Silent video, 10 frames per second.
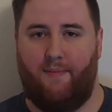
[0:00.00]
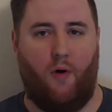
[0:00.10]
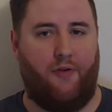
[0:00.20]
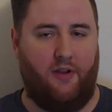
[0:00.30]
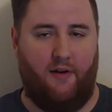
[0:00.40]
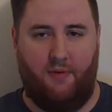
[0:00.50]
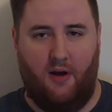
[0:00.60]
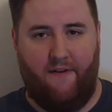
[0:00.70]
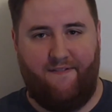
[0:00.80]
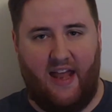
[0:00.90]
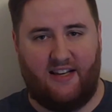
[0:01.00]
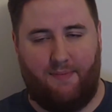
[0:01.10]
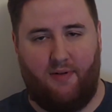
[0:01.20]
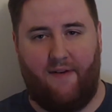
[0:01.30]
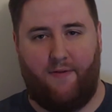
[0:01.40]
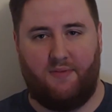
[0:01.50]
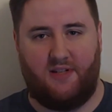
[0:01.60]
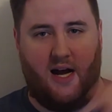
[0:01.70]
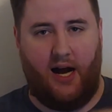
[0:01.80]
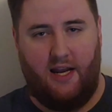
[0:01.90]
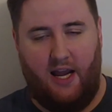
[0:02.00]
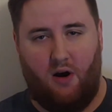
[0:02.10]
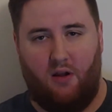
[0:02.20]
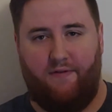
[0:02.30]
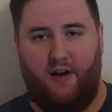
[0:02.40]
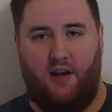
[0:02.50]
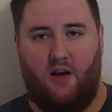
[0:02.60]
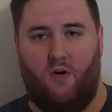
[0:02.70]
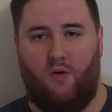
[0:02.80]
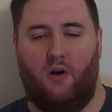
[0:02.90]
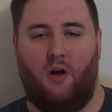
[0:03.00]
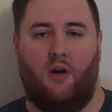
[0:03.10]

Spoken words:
both on the fantasy platform side, here in the video